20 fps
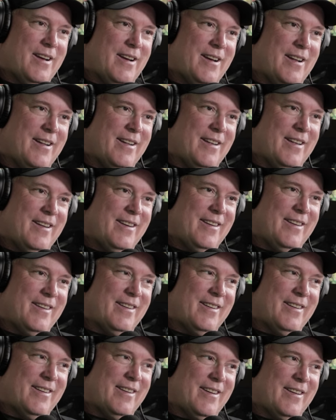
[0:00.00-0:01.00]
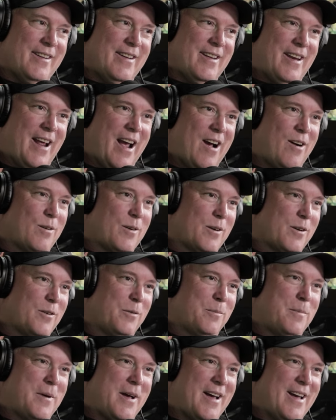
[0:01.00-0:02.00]
and then an hour goes
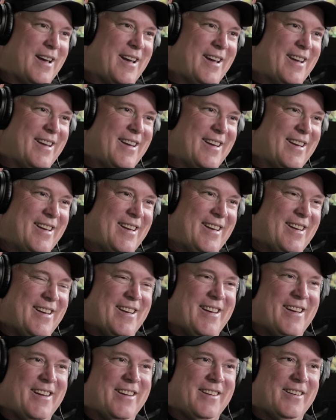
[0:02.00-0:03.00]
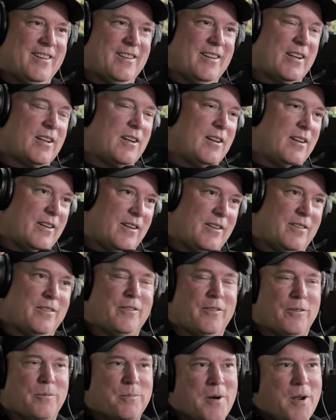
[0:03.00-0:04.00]
by. And they're like, oh, you know, there's
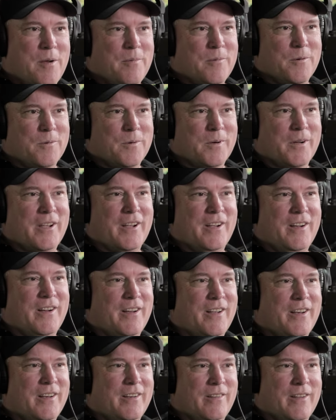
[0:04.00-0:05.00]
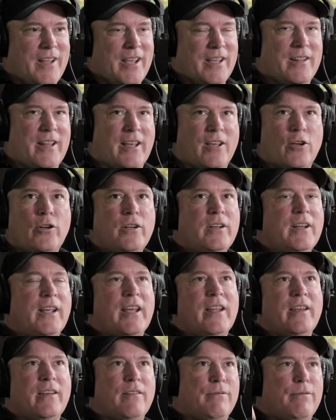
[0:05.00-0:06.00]
this problem we're working on. They couldn't
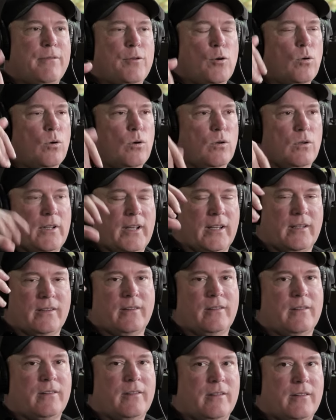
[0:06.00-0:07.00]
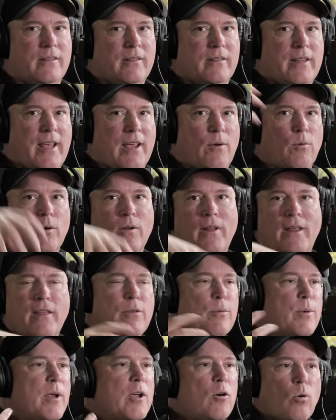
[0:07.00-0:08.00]
get fuel. Like, they were like
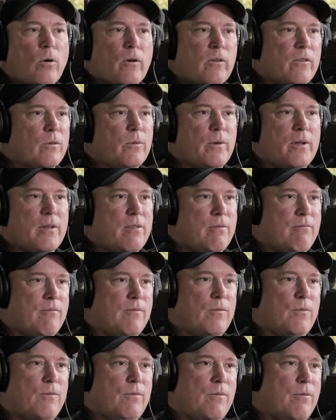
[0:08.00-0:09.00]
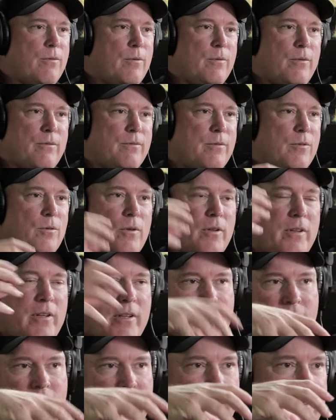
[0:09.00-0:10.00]
3/4 of the way through the fuel, and
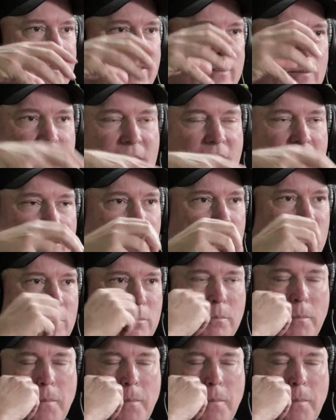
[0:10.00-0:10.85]
then something was,